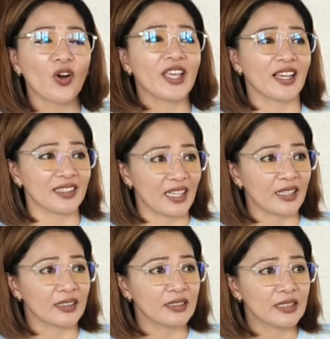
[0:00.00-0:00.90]
okay ak
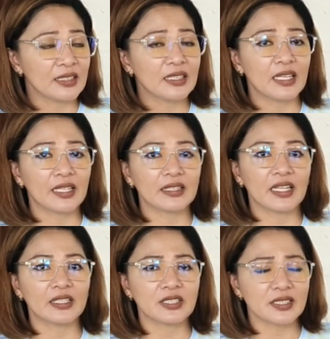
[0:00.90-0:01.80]
lang. And
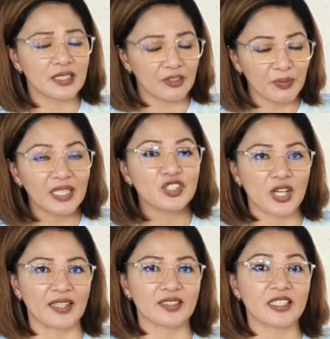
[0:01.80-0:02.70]
then just give me a
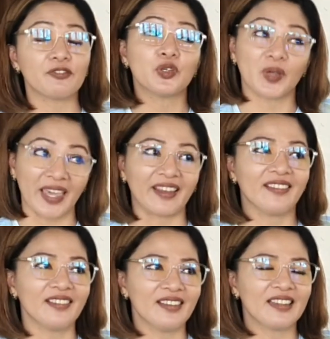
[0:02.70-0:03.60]
chance, if you can.